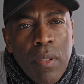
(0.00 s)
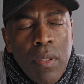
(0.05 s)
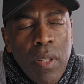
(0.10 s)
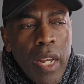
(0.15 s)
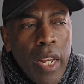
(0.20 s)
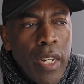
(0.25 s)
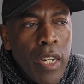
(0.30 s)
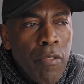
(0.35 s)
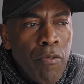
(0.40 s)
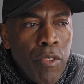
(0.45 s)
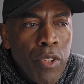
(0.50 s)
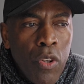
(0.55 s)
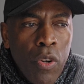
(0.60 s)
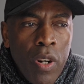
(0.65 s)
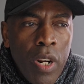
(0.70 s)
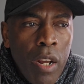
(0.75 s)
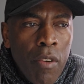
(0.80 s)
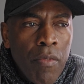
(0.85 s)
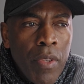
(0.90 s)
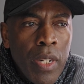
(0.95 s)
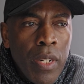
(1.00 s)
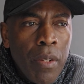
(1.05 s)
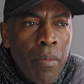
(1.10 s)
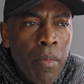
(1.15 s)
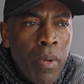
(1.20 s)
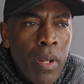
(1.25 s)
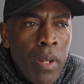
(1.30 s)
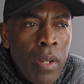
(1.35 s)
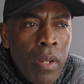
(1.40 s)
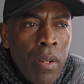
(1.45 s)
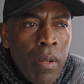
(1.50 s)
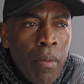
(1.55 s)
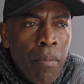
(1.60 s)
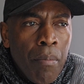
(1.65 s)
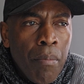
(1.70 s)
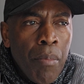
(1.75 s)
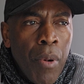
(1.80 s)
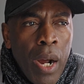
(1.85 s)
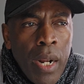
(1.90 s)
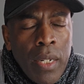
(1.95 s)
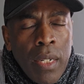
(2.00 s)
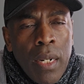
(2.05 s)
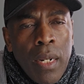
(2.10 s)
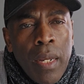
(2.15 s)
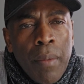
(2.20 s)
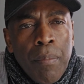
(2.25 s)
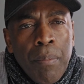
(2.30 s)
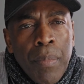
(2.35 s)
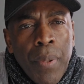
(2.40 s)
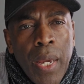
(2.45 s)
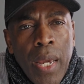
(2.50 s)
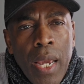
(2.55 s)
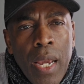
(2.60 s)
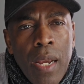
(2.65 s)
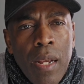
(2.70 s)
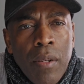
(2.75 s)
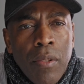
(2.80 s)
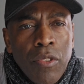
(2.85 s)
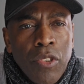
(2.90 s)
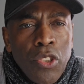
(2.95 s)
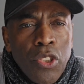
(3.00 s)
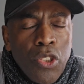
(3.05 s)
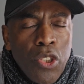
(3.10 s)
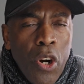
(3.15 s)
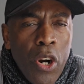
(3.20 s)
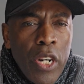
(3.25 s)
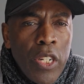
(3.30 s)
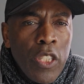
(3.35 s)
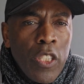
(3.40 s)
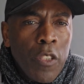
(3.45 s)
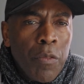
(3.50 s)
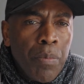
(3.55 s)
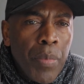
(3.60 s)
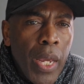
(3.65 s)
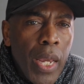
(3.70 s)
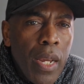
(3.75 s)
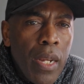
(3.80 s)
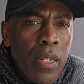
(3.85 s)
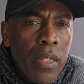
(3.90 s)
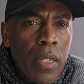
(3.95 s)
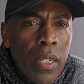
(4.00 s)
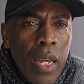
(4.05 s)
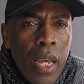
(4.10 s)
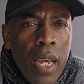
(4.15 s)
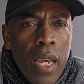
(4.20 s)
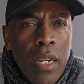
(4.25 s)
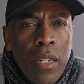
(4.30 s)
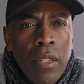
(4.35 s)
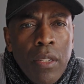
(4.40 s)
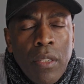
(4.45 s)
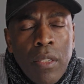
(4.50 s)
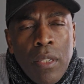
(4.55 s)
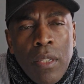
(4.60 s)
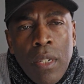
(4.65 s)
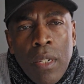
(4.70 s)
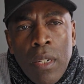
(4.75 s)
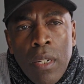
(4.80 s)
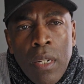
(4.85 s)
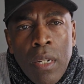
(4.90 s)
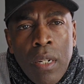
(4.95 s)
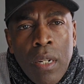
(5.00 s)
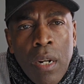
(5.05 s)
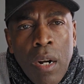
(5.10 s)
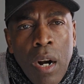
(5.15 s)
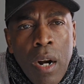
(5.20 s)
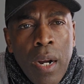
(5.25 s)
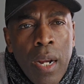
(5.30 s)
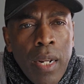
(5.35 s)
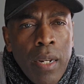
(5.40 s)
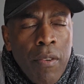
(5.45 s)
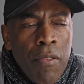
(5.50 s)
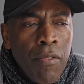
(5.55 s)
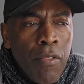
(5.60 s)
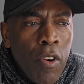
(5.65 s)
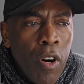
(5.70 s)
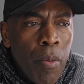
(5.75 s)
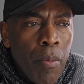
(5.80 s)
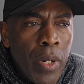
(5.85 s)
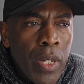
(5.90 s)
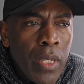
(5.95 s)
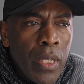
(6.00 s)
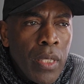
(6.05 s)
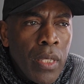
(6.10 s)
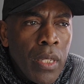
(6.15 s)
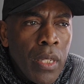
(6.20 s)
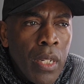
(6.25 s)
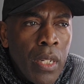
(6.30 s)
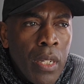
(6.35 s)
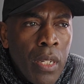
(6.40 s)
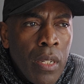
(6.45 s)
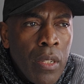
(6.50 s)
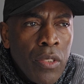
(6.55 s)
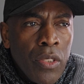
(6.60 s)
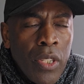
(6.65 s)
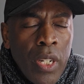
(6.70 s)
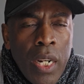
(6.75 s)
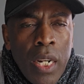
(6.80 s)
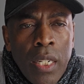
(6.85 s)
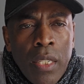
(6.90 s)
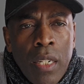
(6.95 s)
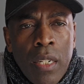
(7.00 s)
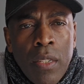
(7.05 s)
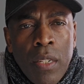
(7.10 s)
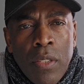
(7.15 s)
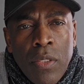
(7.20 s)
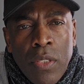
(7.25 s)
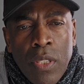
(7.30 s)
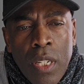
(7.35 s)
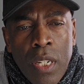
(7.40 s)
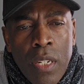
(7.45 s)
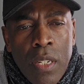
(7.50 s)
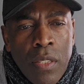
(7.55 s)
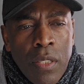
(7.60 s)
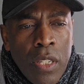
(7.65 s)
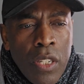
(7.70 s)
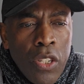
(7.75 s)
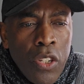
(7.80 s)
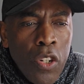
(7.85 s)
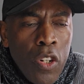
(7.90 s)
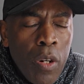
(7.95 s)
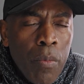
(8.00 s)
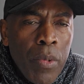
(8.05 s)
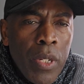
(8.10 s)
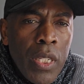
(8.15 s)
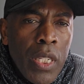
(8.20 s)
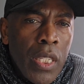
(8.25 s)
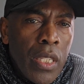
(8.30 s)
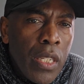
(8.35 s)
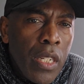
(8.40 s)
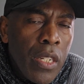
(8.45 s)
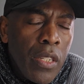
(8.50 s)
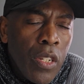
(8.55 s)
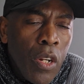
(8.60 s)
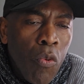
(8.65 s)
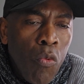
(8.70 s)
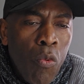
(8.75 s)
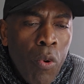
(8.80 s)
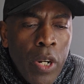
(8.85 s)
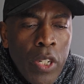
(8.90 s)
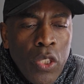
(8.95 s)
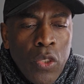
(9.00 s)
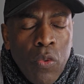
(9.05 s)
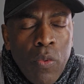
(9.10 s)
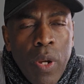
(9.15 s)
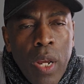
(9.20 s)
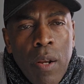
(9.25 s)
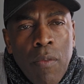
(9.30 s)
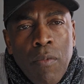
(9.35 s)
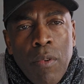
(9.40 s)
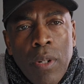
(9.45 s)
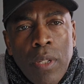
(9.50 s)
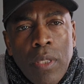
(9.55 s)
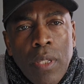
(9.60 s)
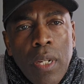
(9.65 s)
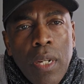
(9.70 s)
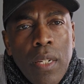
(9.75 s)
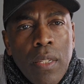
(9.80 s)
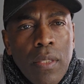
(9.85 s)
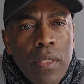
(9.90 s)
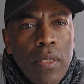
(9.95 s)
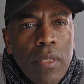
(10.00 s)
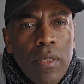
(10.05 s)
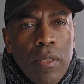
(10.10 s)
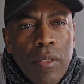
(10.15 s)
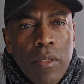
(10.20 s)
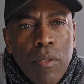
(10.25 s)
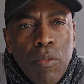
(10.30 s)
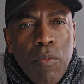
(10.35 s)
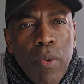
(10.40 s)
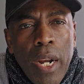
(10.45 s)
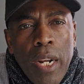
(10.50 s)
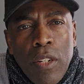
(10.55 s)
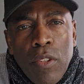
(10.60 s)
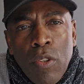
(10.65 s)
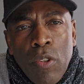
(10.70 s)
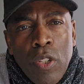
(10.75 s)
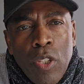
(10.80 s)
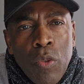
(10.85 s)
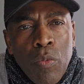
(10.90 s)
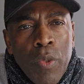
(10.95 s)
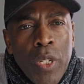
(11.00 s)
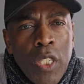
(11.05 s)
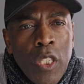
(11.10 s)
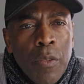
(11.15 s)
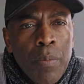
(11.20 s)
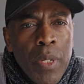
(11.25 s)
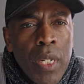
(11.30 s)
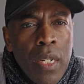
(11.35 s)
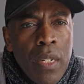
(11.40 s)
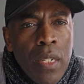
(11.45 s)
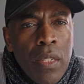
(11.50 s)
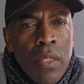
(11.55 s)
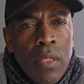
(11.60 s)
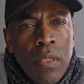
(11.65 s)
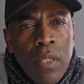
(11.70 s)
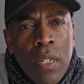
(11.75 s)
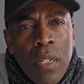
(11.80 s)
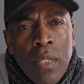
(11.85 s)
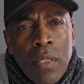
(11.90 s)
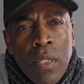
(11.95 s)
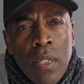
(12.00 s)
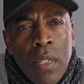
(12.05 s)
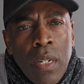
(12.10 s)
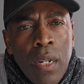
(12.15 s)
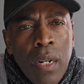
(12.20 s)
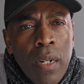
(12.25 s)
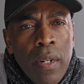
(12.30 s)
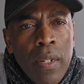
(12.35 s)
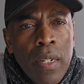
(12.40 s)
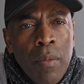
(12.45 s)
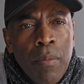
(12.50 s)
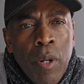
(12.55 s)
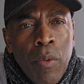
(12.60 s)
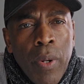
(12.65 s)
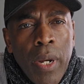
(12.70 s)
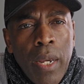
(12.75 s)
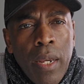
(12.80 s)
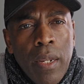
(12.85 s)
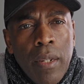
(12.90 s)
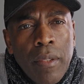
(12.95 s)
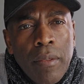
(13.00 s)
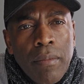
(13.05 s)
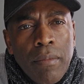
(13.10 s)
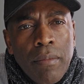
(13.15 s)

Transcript: And if we don't have any bodily pain, joints pain, ache, or any form of genetic disease, incurable disease, or whatsoever it is. Why don't we speak these things and declare them away?